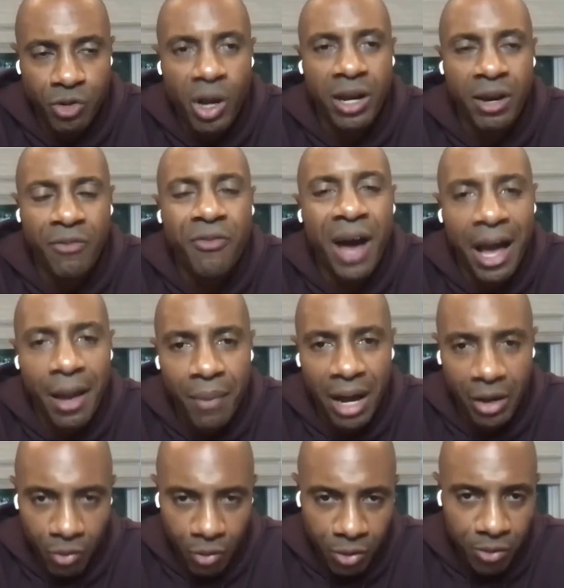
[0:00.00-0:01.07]
trying to find
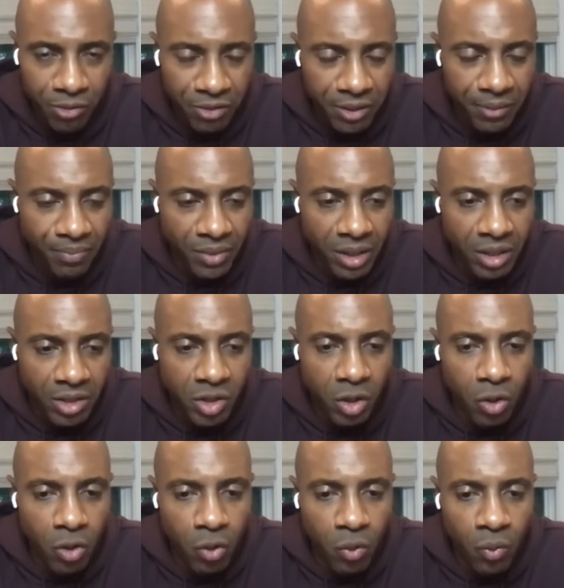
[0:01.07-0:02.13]
my groove.
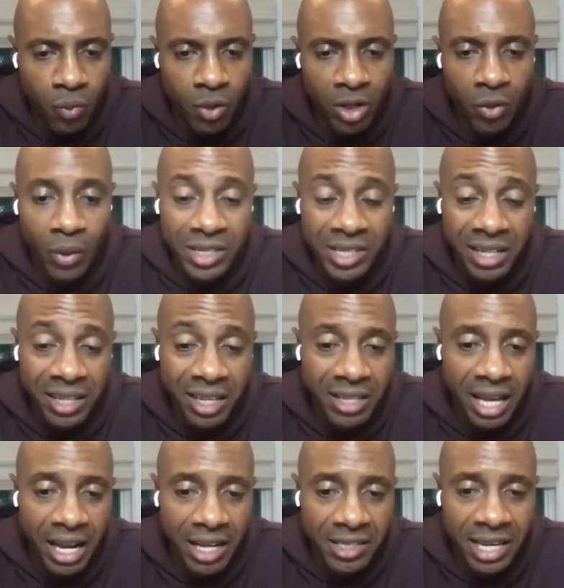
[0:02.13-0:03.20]
So one of the ways I
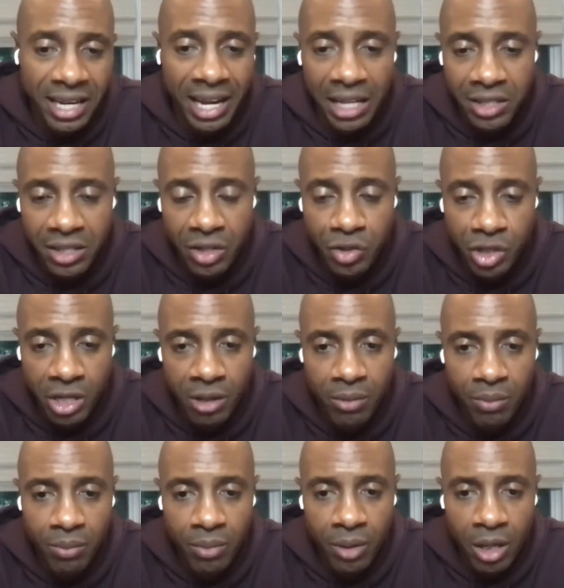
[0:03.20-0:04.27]
did that is I got to the
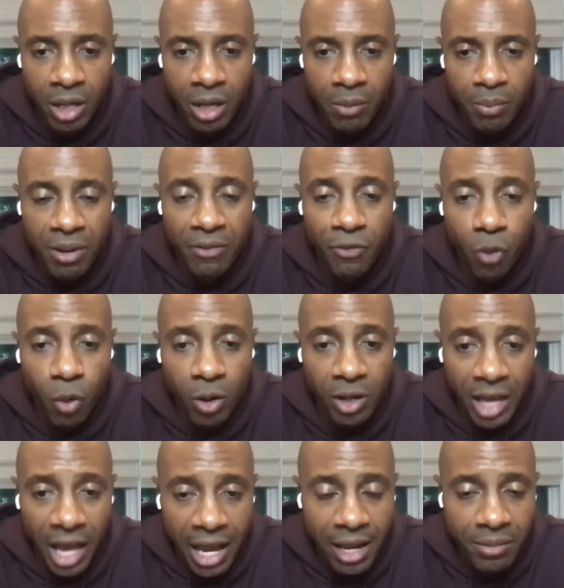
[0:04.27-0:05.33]
gym before
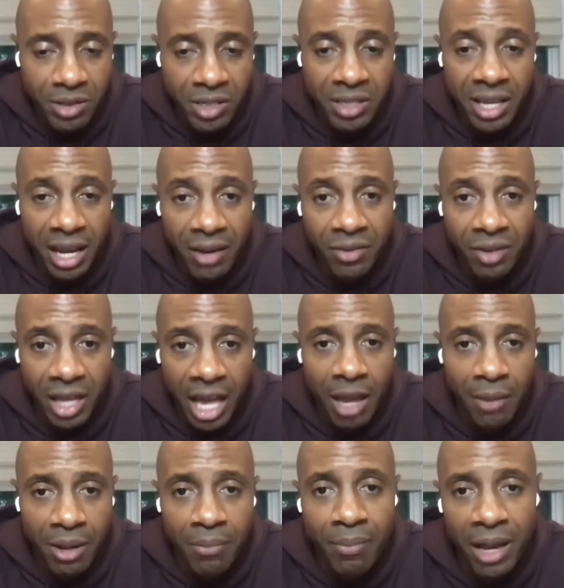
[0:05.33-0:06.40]
games, the day of the
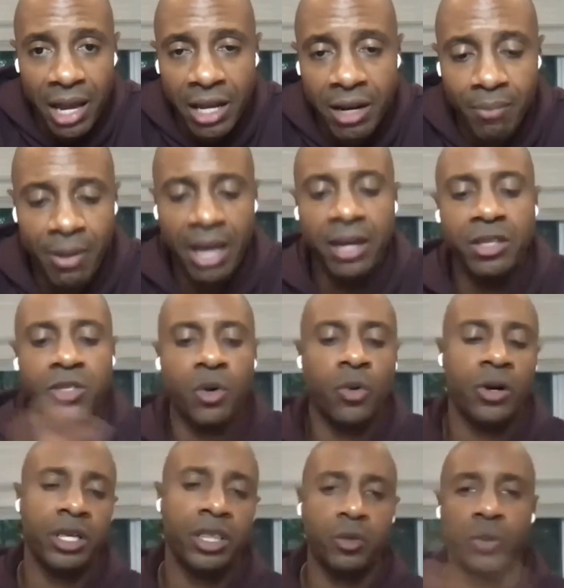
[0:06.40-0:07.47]
game, and made a
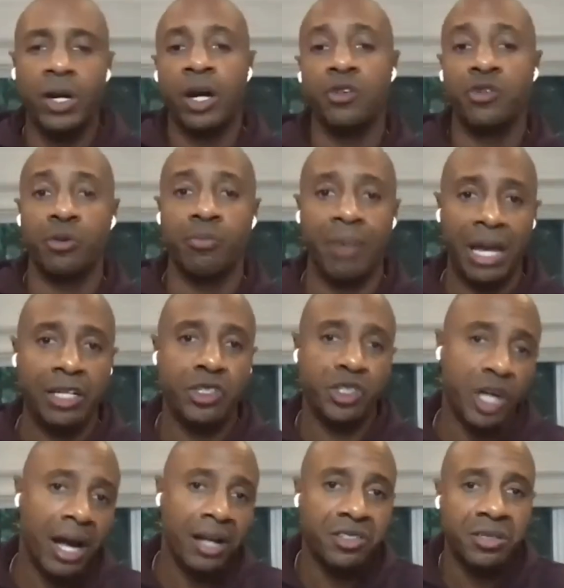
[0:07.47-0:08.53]
mandatory 300 made
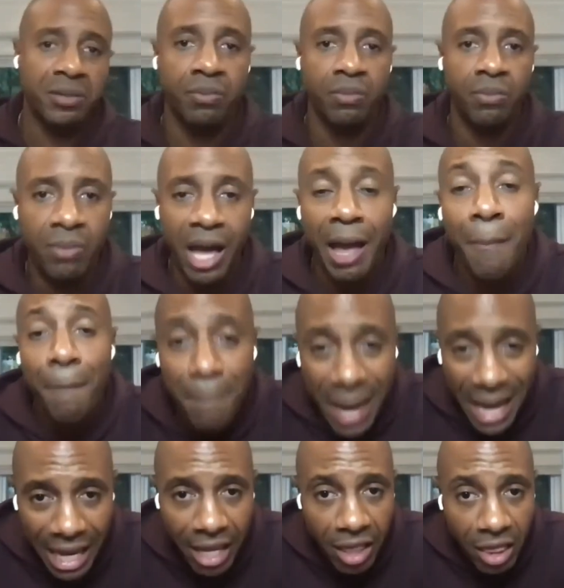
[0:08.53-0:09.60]
shots. I
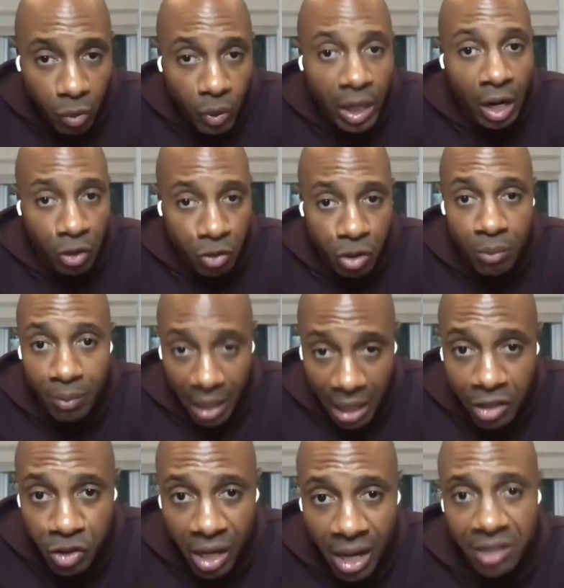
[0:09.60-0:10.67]
made 300
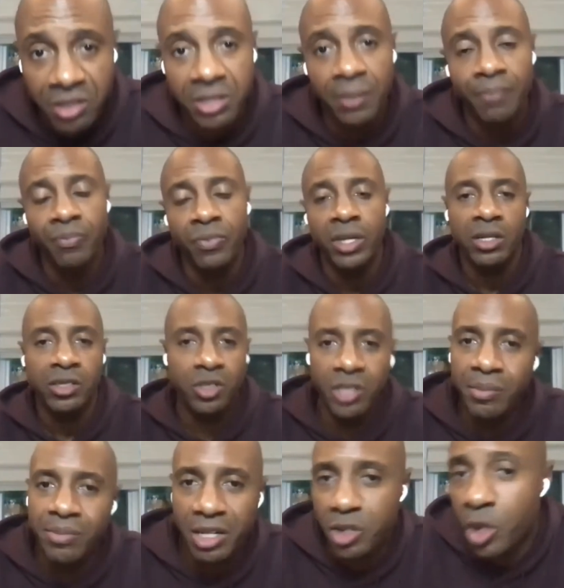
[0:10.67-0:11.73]
made shots. So
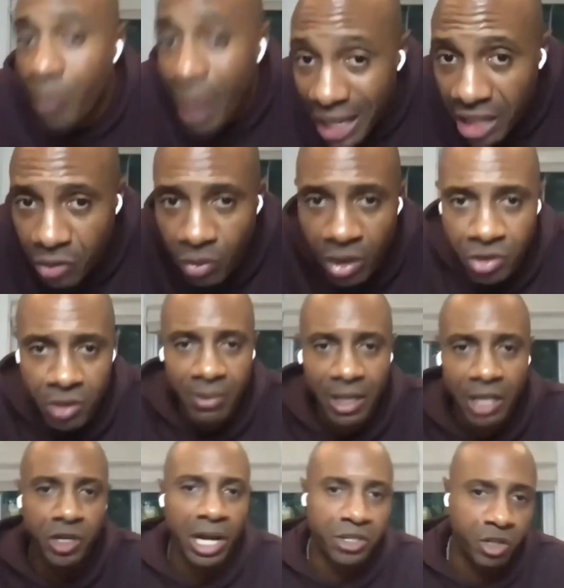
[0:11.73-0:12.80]
sometimes you're making 300
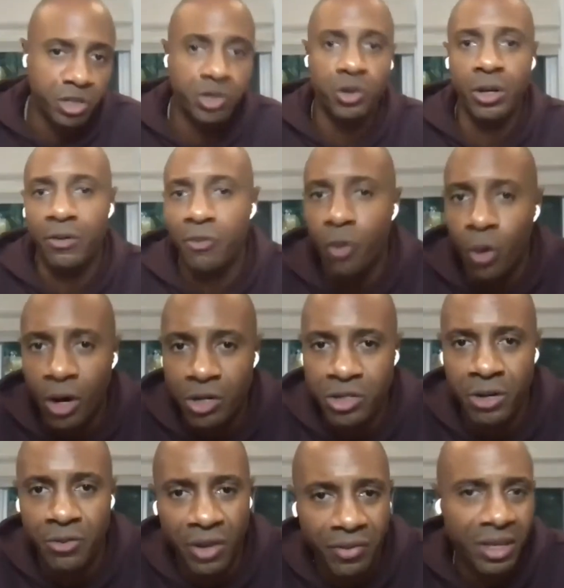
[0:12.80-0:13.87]
made shots, you're shooting
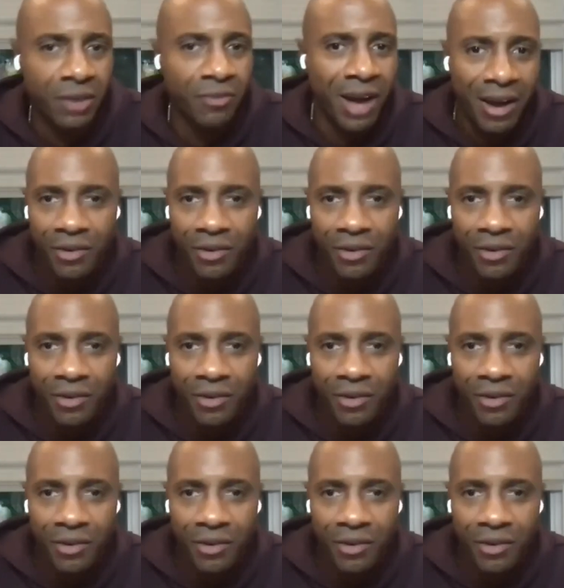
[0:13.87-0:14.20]
450,